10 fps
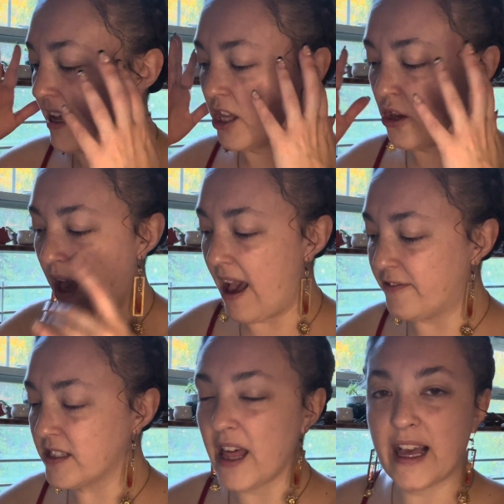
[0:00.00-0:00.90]
You have
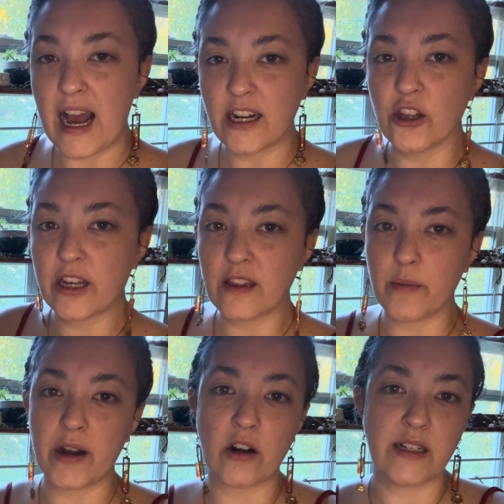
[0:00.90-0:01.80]
to like kind of look in the
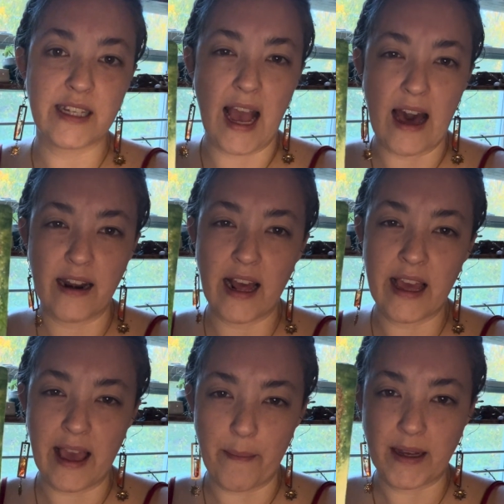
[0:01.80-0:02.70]
mirror and say, how did I
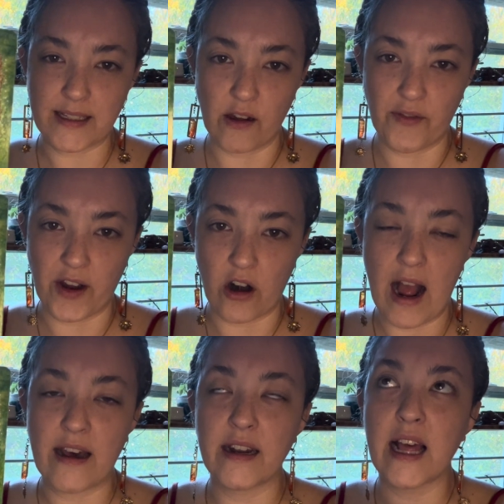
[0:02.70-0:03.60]
get myself here?
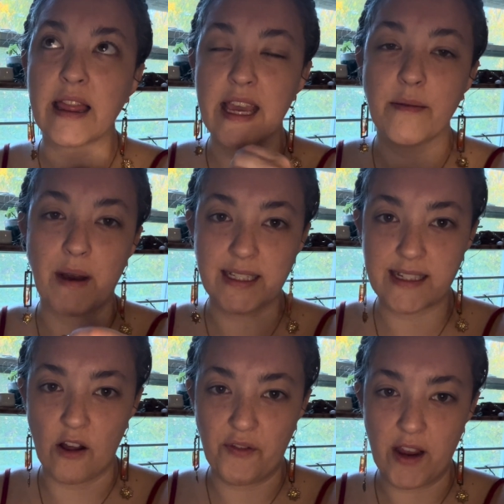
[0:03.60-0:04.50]
How did I lead
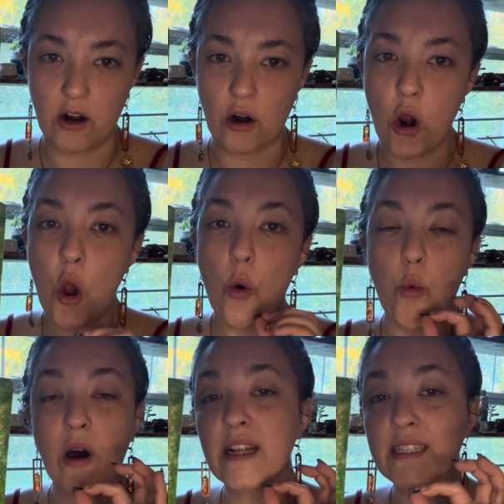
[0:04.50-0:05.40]
myself here?
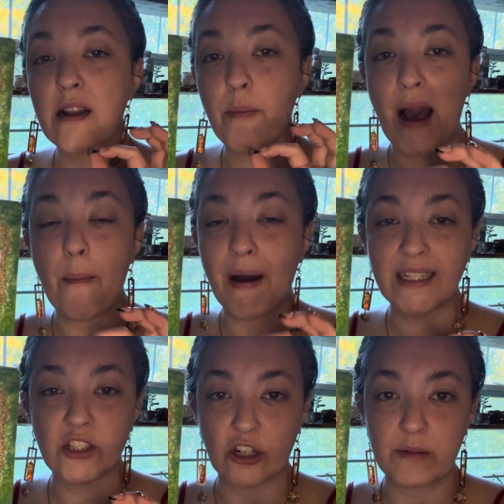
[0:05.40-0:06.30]
What is it about my
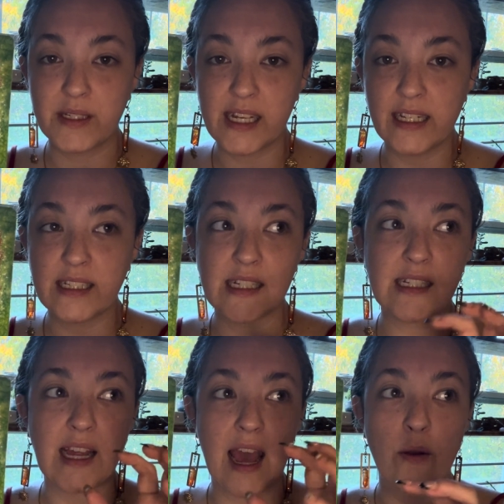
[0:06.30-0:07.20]
circumstances
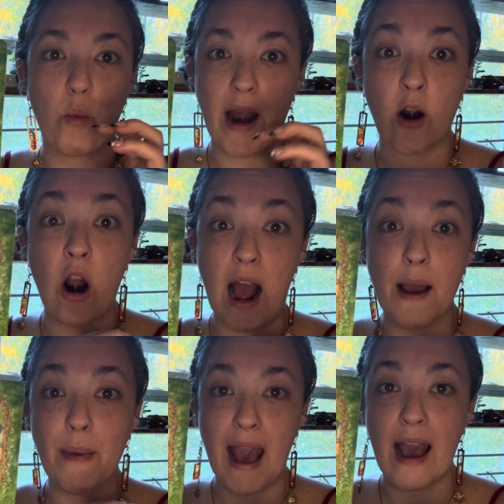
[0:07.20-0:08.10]
and where
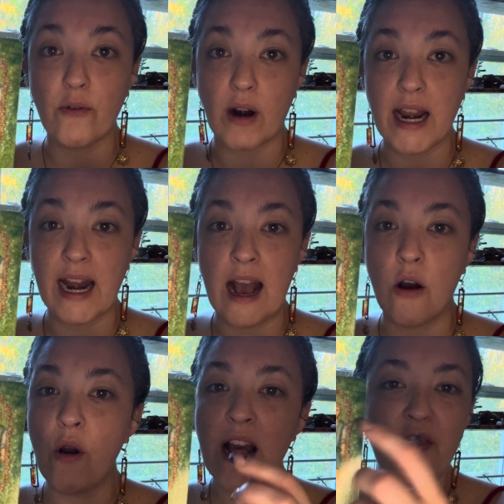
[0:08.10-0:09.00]
I'm at right
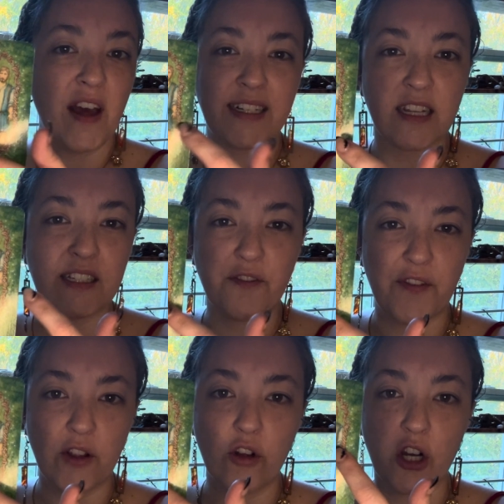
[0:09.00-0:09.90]
now that doesn't
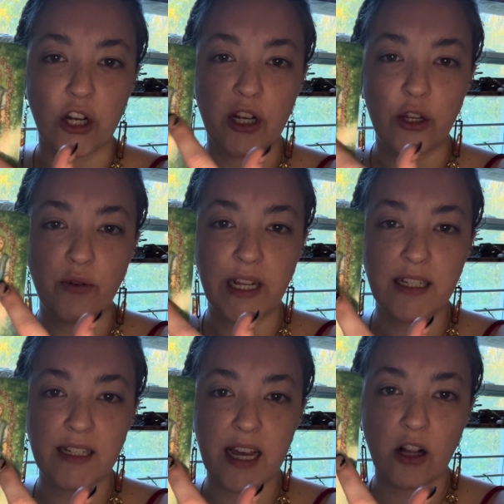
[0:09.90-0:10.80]
feel good? You need
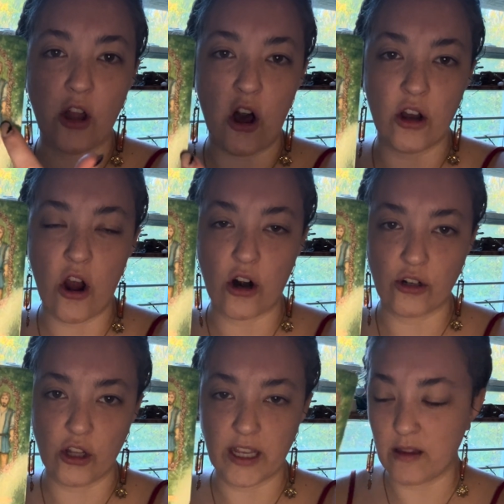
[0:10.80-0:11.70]
to take a long, hard
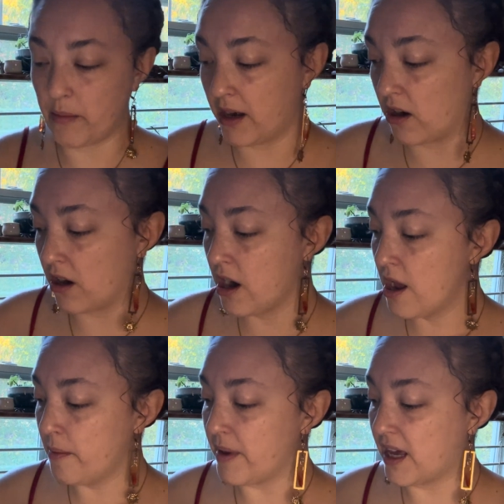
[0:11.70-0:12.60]
look in the mirror,
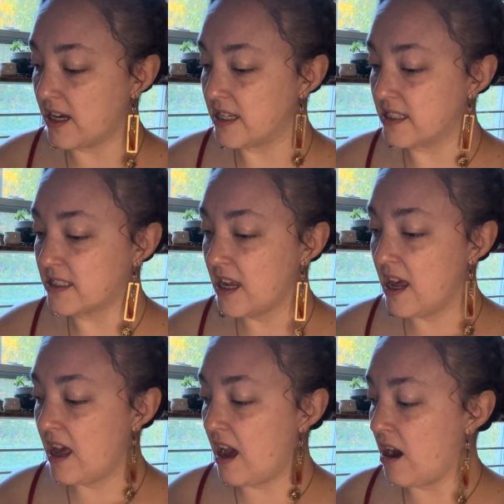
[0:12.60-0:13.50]
because
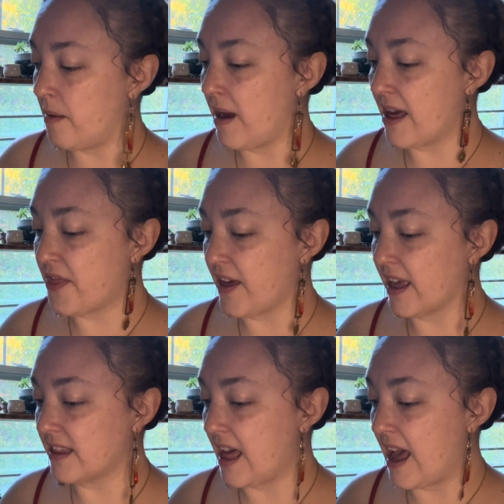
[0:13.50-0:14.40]
I
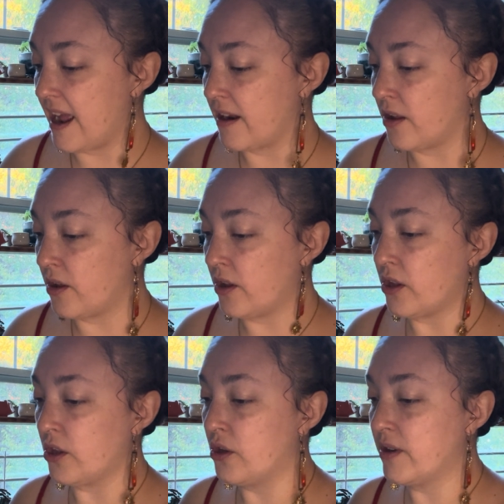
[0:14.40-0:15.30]
think that
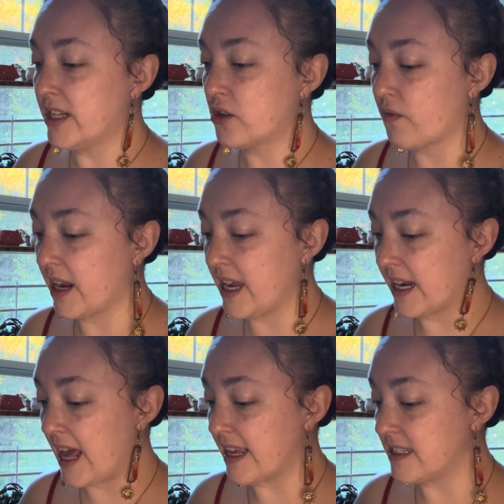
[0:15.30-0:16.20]
you need to
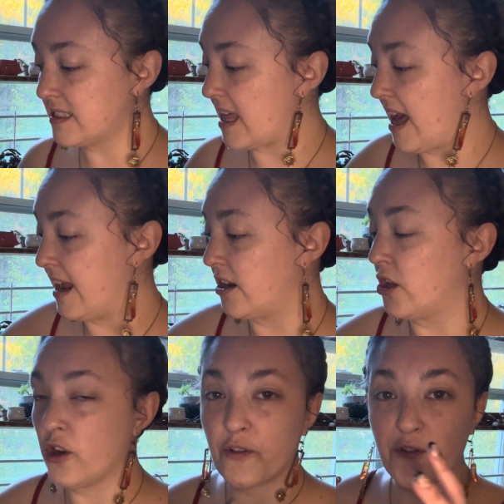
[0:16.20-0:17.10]
recognize that
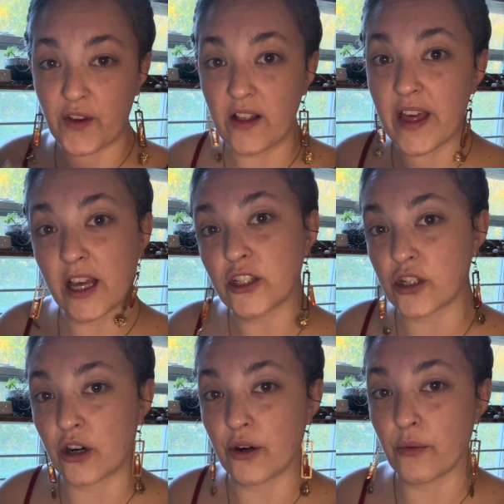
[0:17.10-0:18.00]
you're feeling a
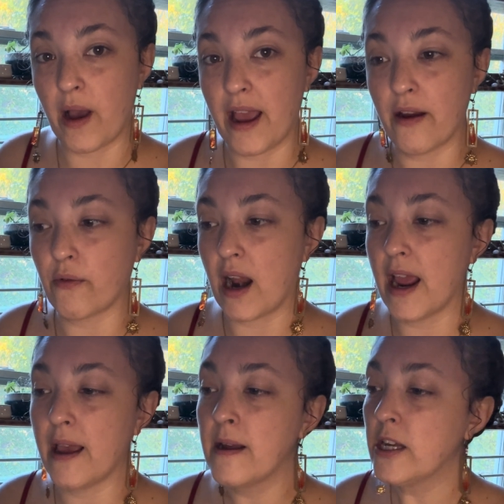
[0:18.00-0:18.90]
certain way,
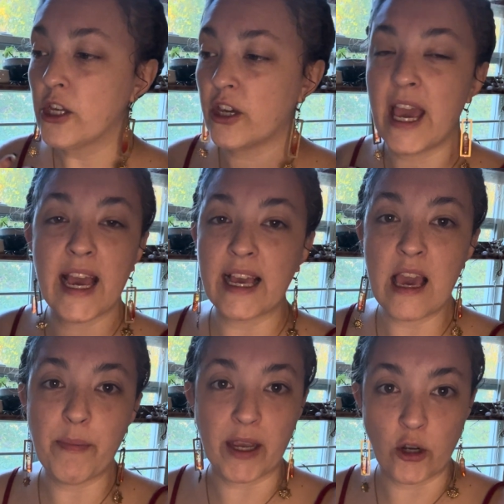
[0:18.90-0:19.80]
right? You can't
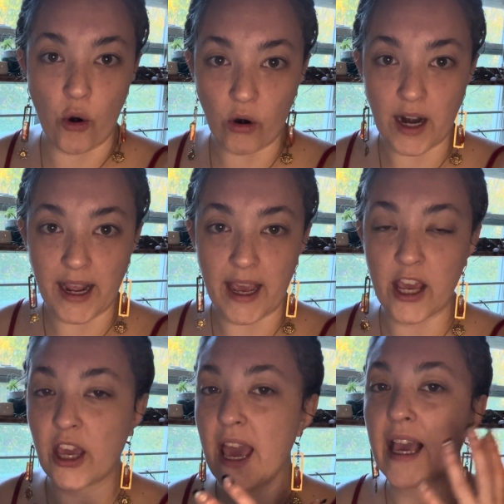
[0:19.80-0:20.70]
keep ignoring it.
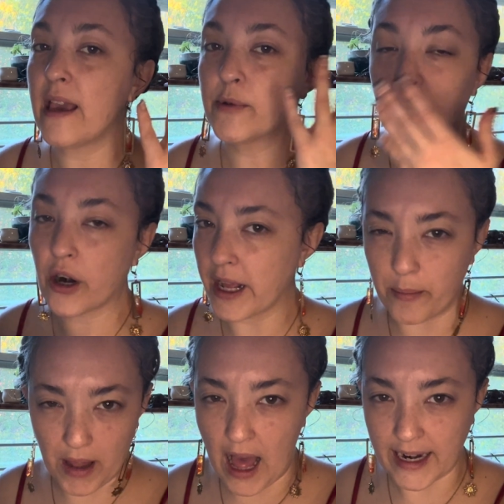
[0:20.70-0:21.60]
You can't keep turning a
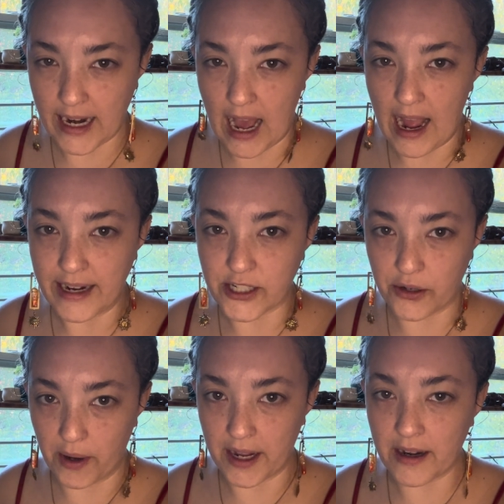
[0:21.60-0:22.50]
blind eye
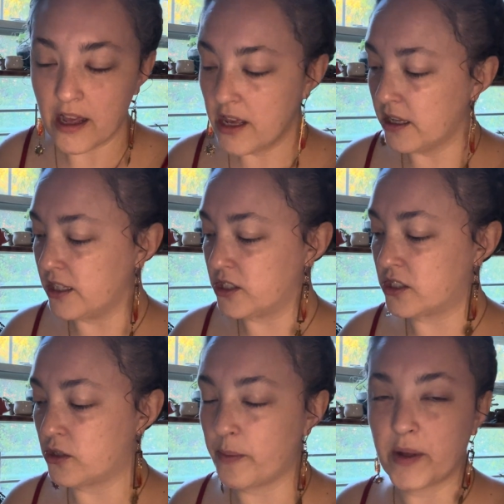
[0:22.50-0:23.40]
to it, because
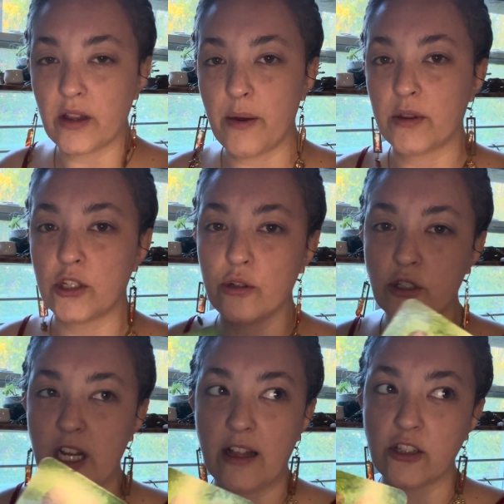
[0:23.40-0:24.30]
typically with the two of
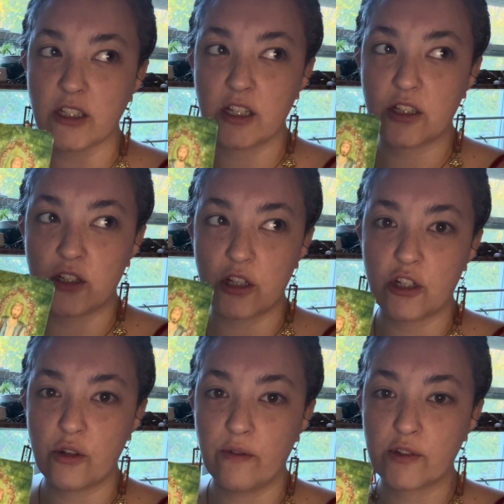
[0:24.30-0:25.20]
challenges, this is the
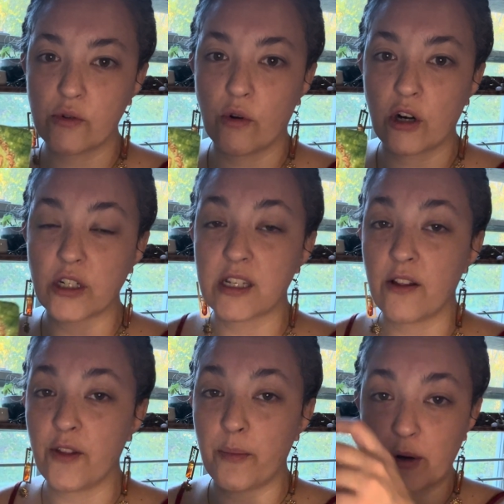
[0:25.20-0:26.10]
two of swords.
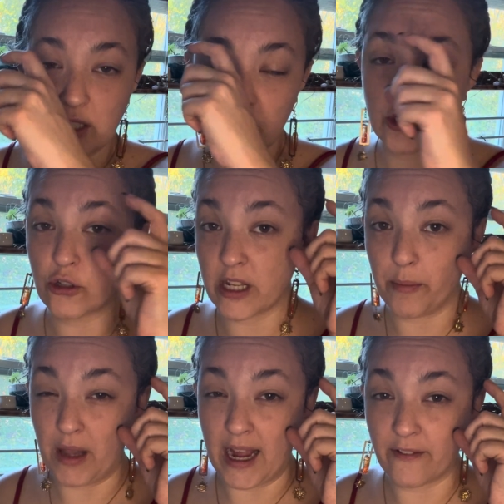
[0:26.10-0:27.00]
The person's usually
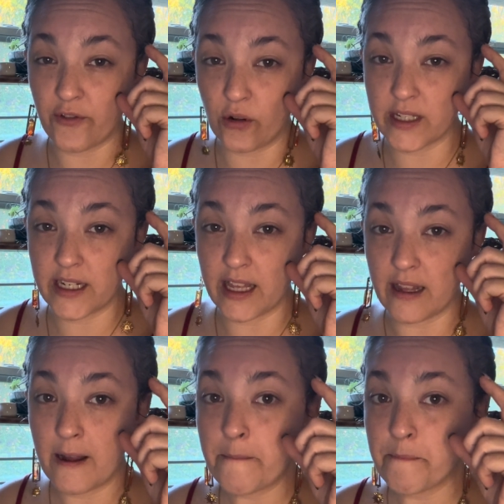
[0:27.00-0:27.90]
blindfolded,
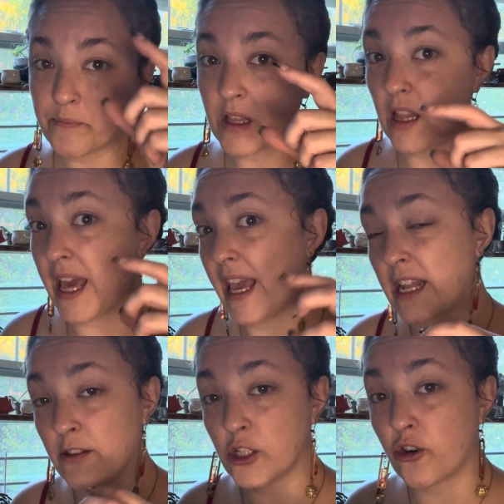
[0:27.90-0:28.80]
like
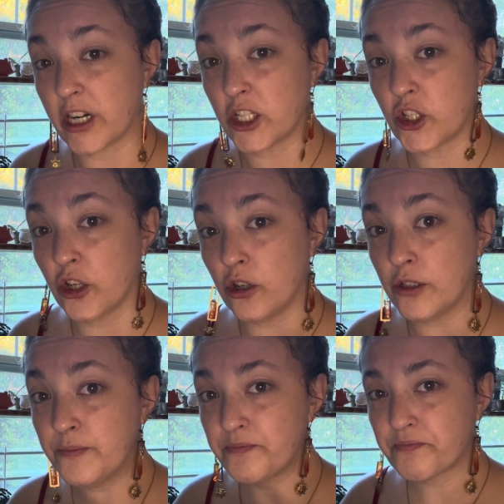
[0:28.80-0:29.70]
in the
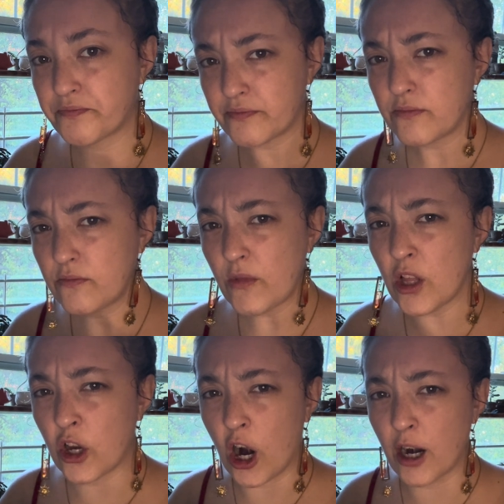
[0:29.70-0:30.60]
traditional
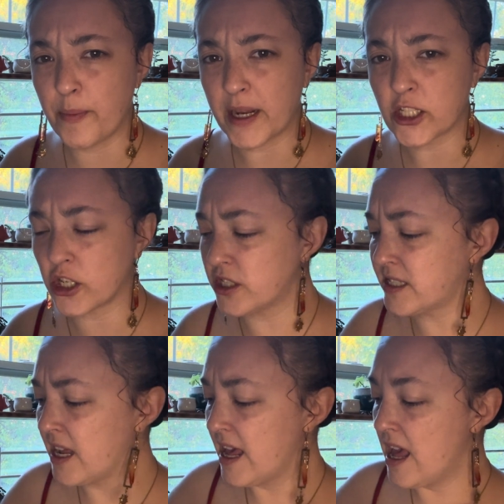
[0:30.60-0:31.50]
card pictures.
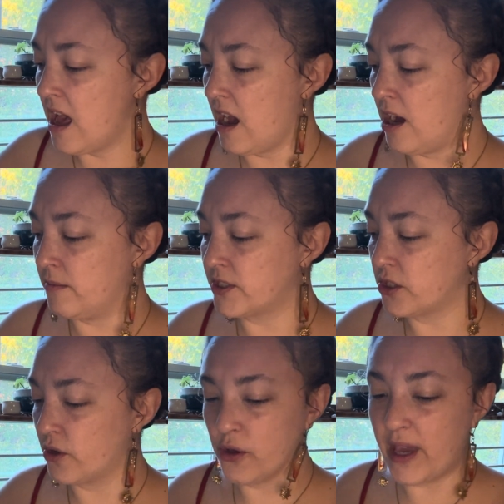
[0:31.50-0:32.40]

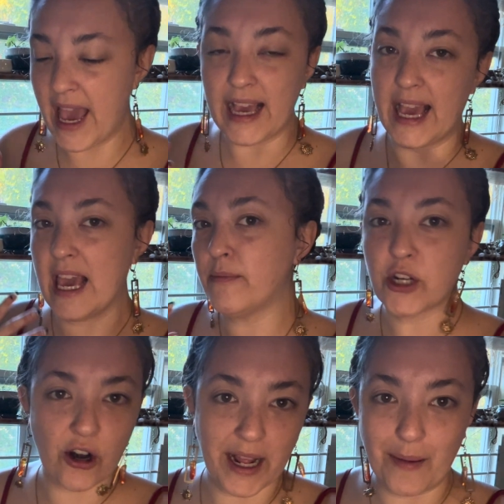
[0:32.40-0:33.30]
So you can't keep
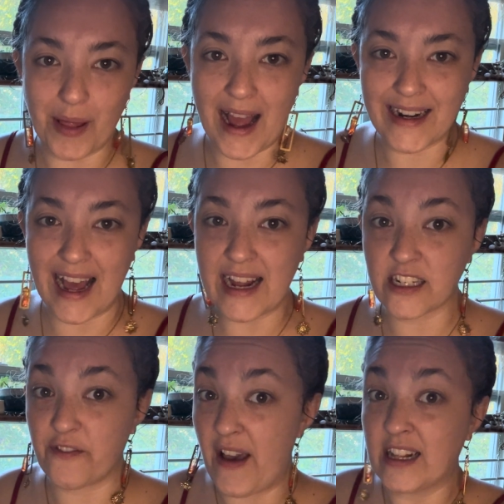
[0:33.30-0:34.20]
turning a blind eye to
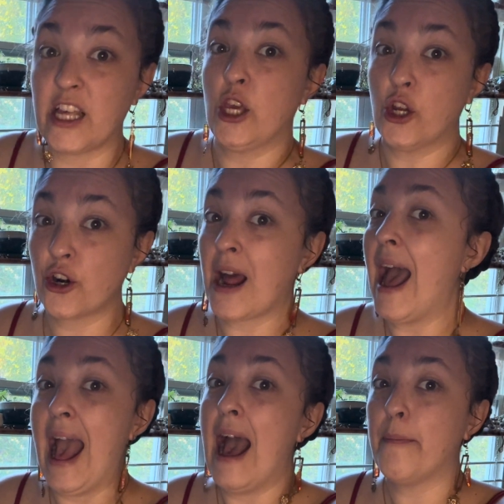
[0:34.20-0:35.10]
the fact that you're not
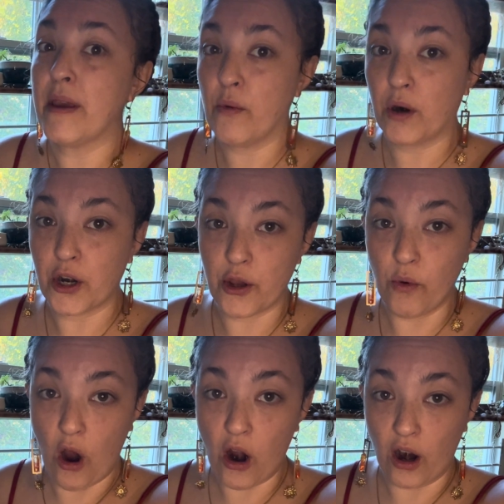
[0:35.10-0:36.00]
happy where you
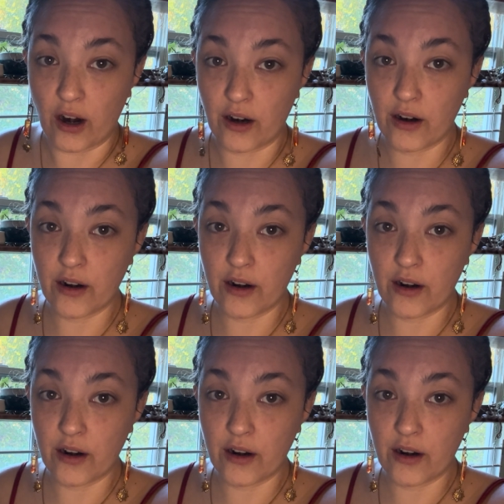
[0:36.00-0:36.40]
are.